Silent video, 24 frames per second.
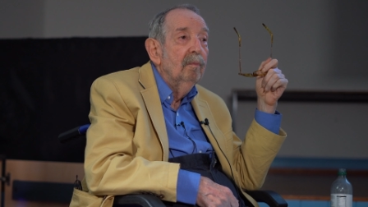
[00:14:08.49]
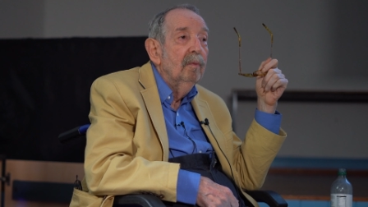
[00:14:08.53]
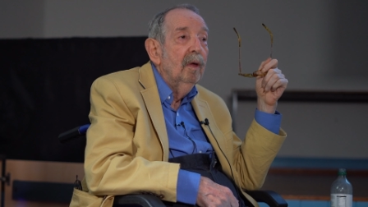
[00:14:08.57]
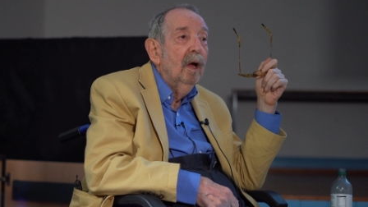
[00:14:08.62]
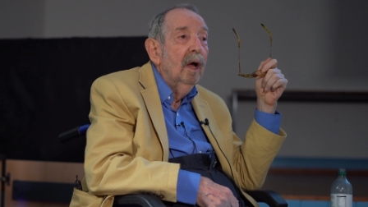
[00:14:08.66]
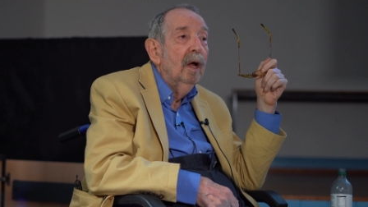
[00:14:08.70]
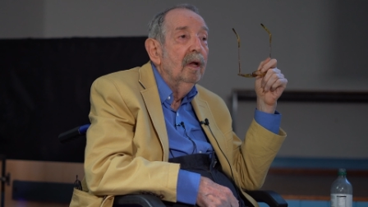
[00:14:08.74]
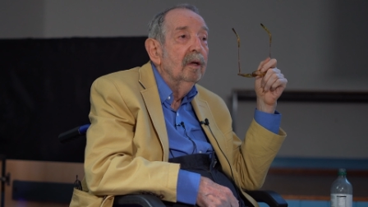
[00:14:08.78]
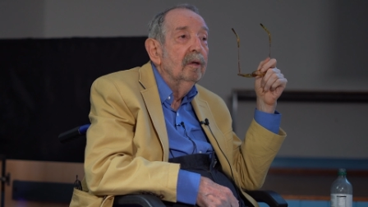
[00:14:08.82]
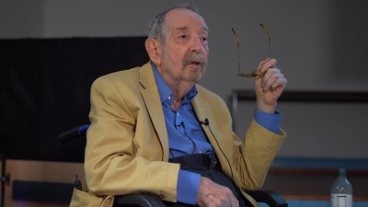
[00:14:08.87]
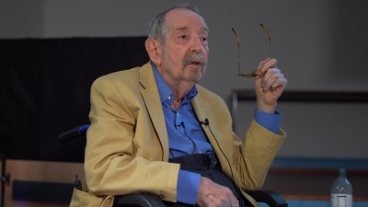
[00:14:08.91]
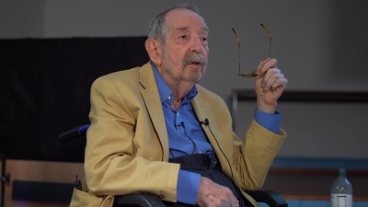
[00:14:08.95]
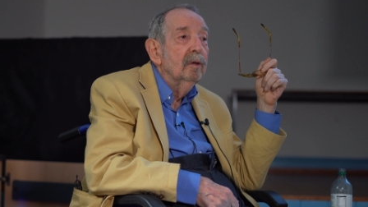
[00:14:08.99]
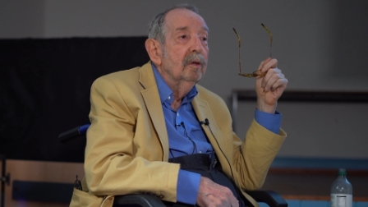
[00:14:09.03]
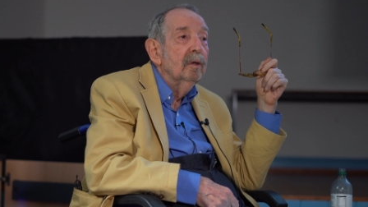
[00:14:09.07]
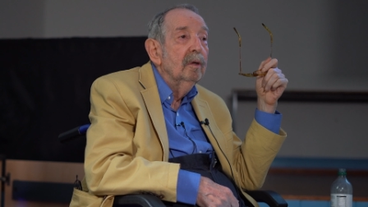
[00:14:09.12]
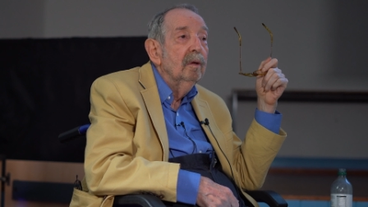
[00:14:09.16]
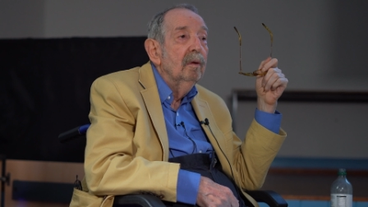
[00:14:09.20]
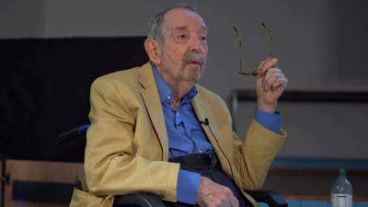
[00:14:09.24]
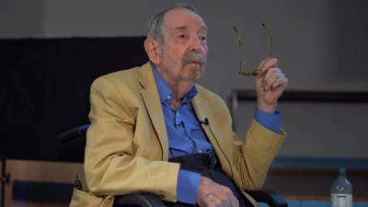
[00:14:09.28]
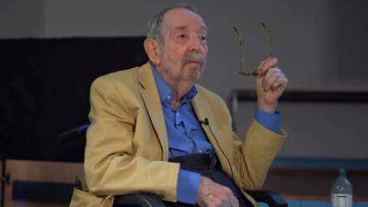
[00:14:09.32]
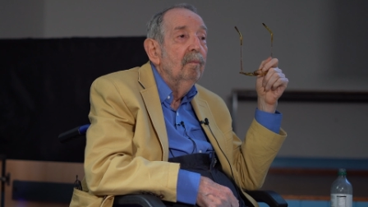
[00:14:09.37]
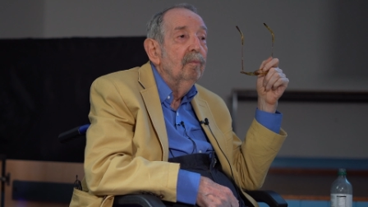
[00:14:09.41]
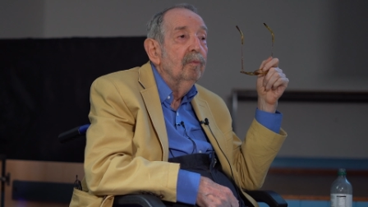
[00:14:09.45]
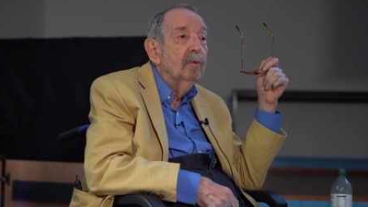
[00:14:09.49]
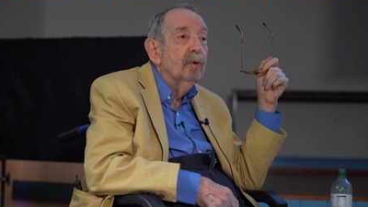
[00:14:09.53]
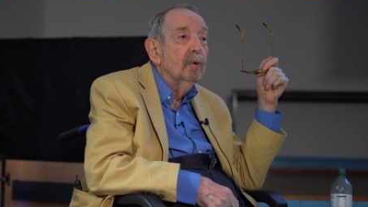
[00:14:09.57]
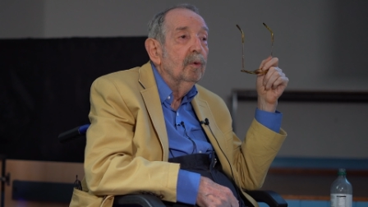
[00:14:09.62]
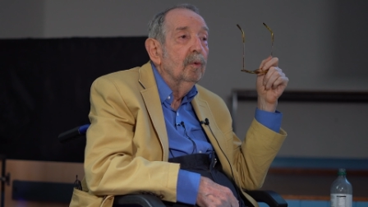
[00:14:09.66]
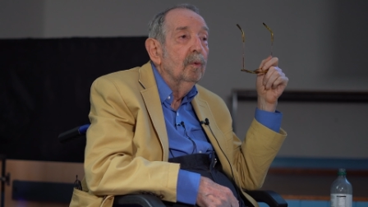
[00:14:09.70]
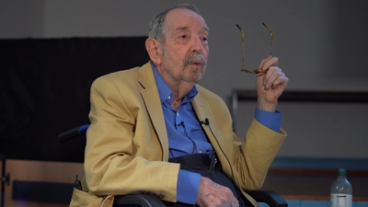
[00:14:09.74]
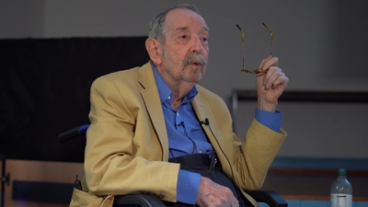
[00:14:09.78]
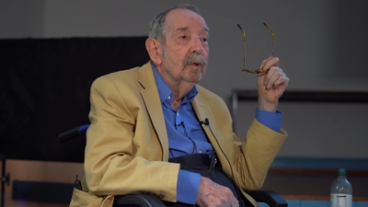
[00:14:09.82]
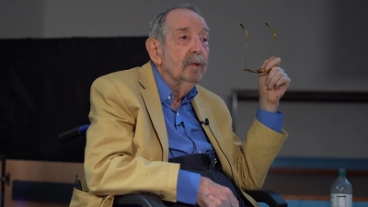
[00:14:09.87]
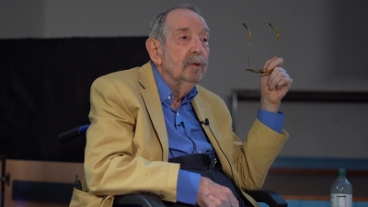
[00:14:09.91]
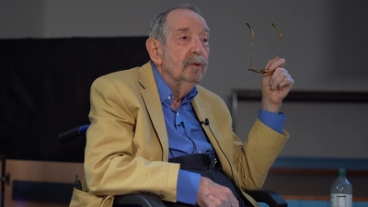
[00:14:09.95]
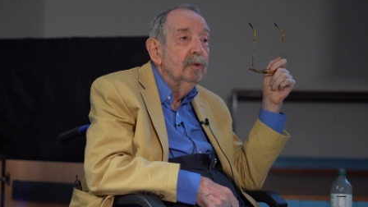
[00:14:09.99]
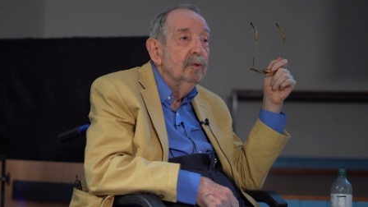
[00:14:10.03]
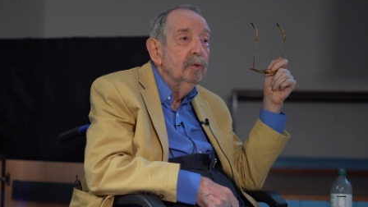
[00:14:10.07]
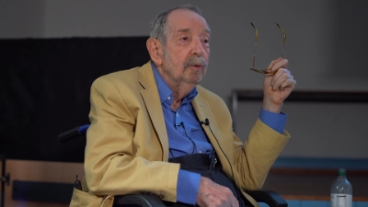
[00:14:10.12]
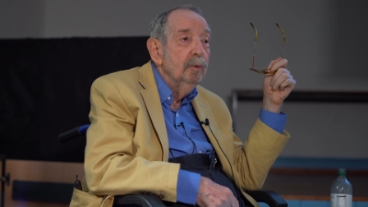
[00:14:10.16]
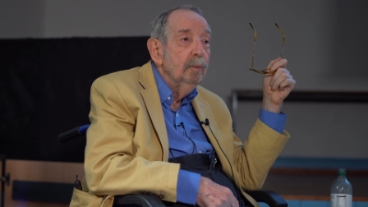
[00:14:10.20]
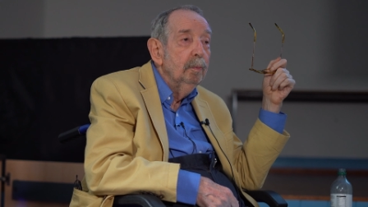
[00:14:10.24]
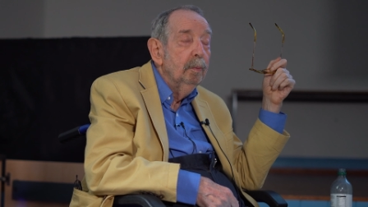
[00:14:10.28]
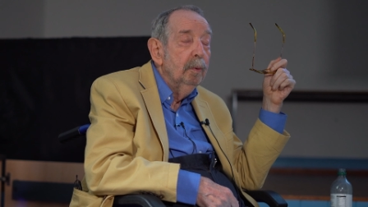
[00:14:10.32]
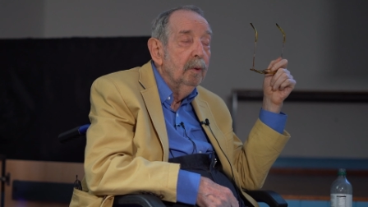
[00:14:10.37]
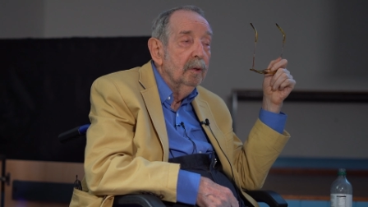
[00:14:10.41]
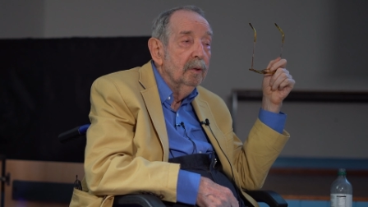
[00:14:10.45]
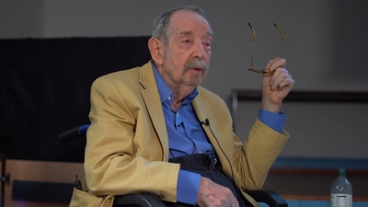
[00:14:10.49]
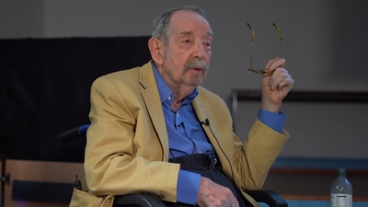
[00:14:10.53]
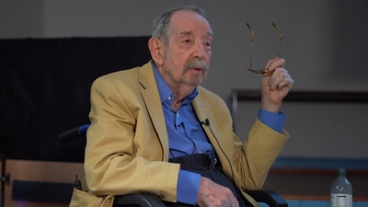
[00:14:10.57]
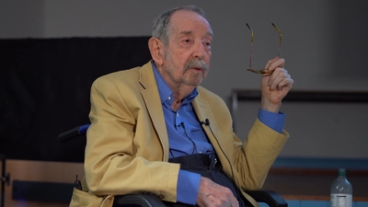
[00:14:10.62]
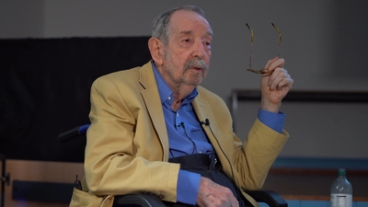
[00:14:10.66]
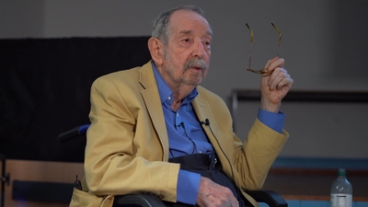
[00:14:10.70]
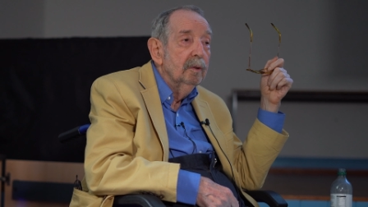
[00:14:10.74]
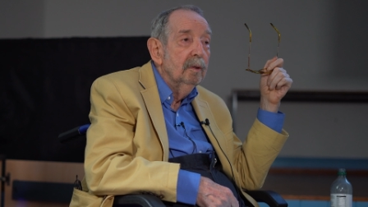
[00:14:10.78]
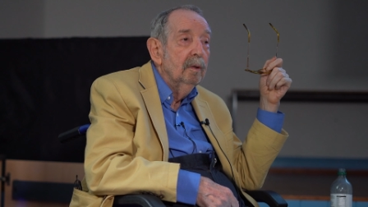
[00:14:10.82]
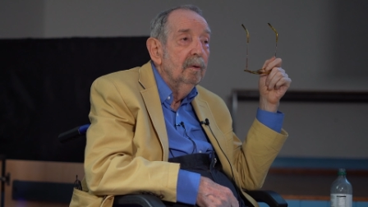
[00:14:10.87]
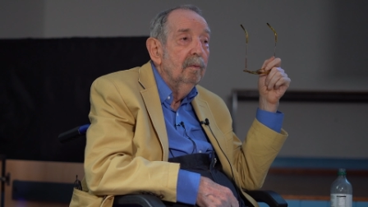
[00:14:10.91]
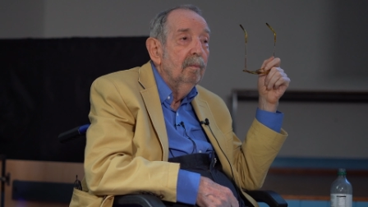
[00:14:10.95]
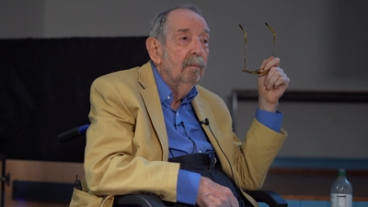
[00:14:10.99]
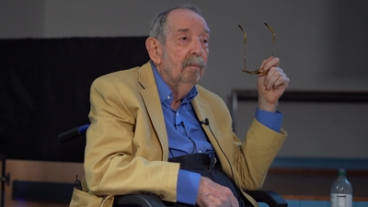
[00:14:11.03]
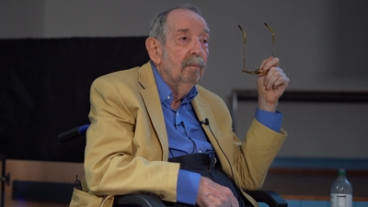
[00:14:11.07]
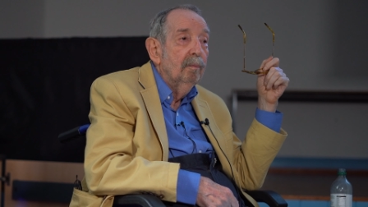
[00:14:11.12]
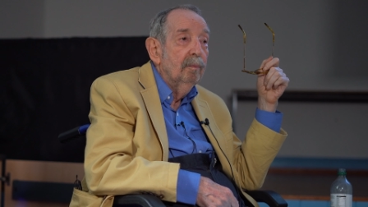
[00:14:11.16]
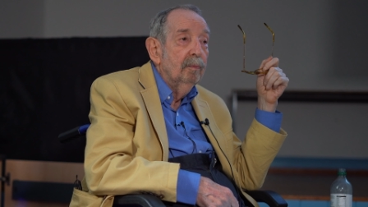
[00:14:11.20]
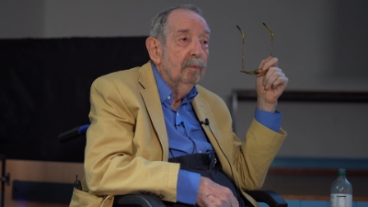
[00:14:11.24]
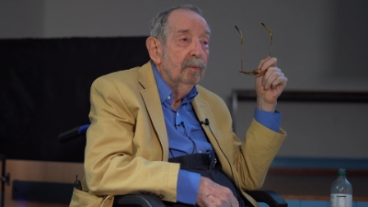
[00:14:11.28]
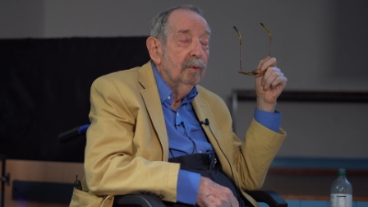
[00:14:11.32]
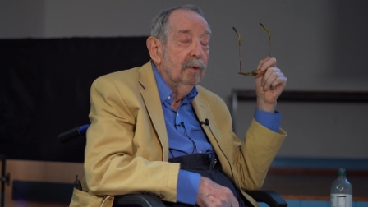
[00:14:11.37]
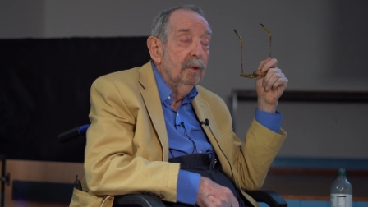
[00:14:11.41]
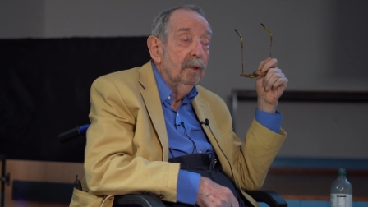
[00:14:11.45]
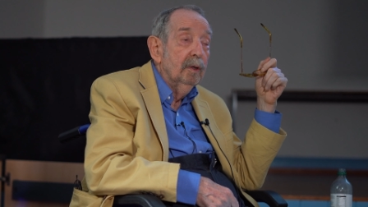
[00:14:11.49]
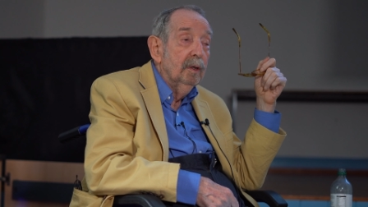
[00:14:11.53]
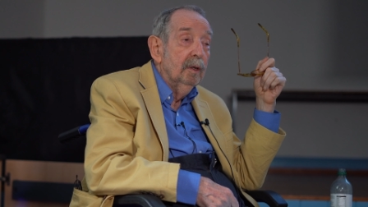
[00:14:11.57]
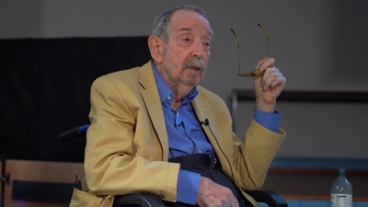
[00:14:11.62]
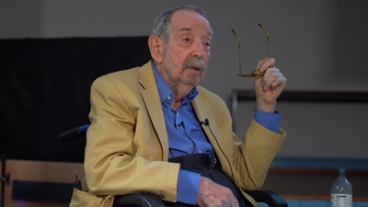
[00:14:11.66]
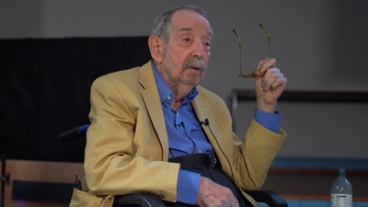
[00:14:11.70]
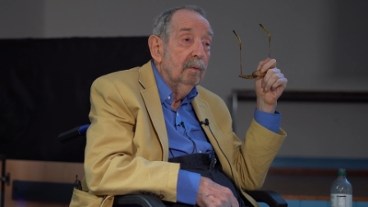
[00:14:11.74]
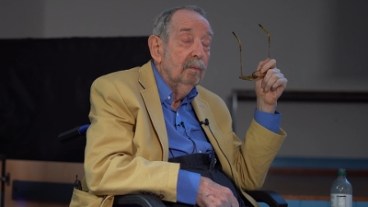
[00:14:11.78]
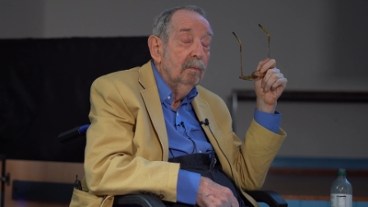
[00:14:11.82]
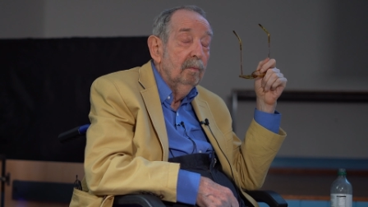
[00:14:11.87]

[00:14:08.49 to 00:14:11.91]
and the quintuplet, the